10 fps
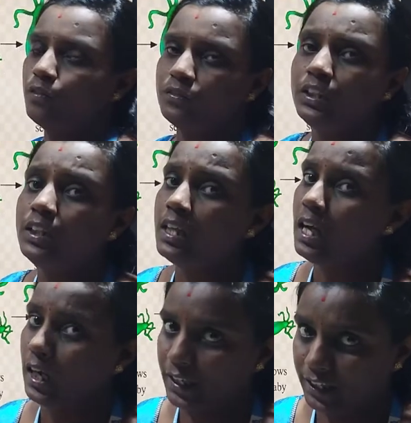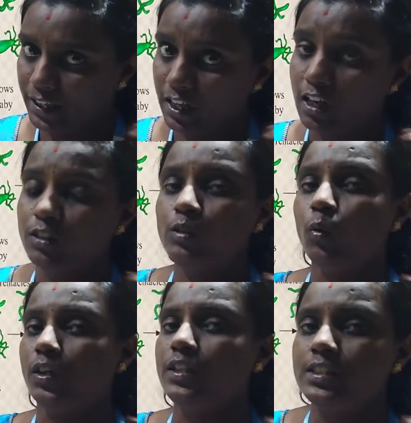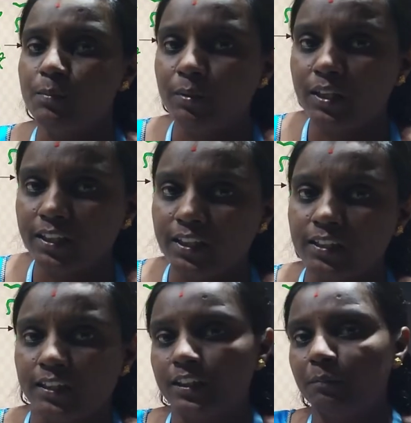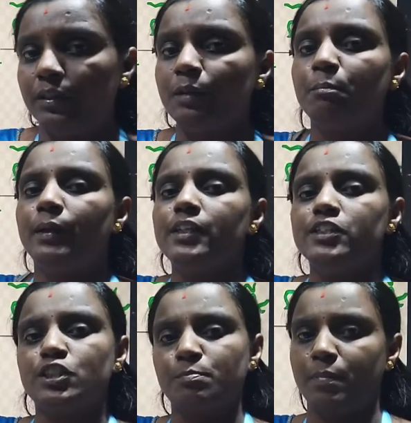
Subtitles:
of the Hydra. So what is the bud here? Nothing but a bulged